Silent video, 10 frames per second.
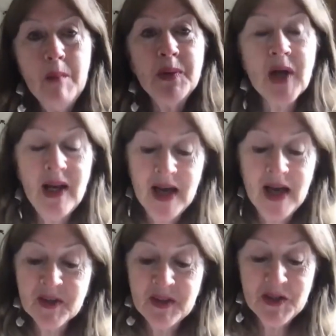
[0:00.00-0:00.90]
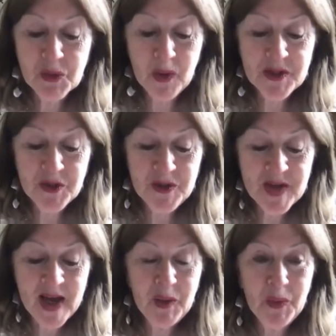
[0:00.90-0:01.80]
But I'll ask these questions
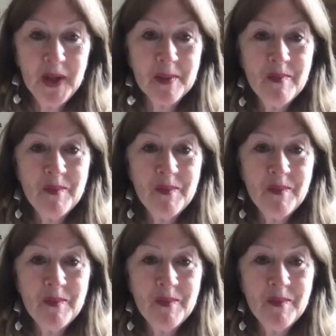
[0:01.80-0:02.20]
anyway.